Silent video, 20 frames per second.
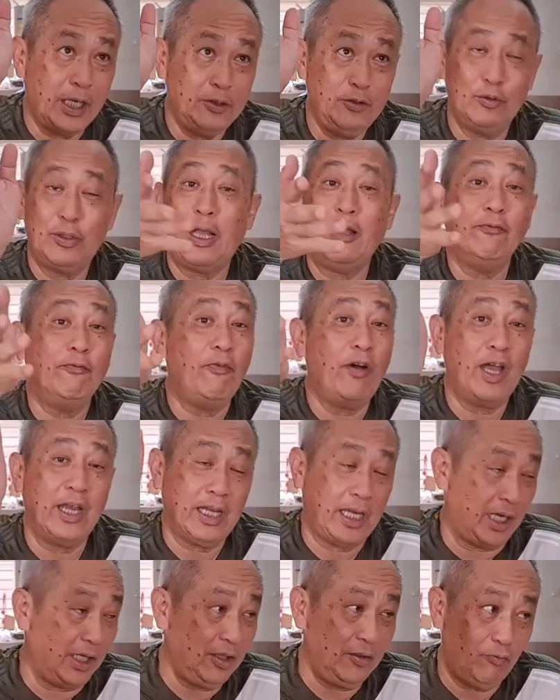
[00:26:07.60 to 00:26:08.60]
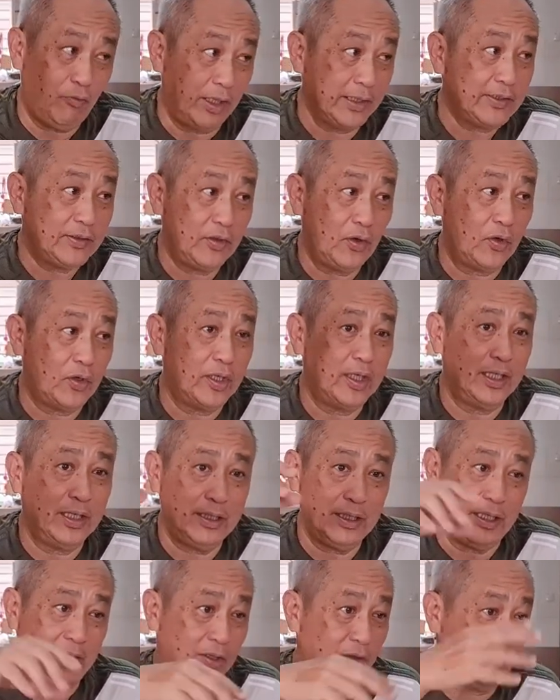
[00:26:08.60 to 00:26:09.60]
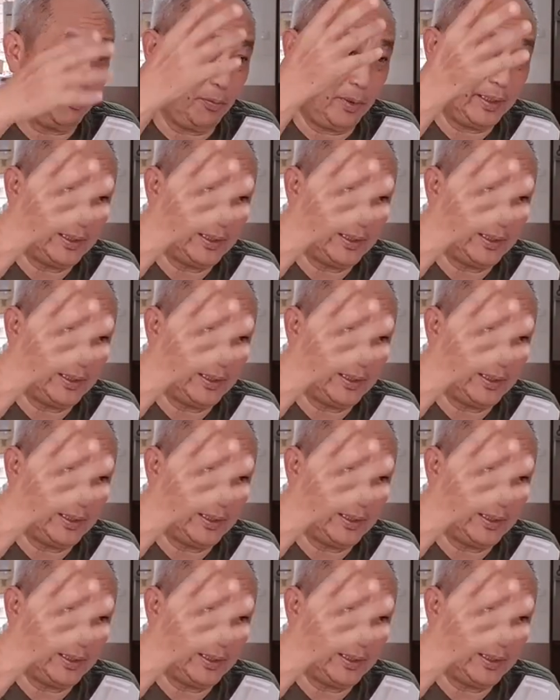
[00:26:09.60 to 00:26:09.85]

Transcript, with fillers: You can't find any restaurant. You know,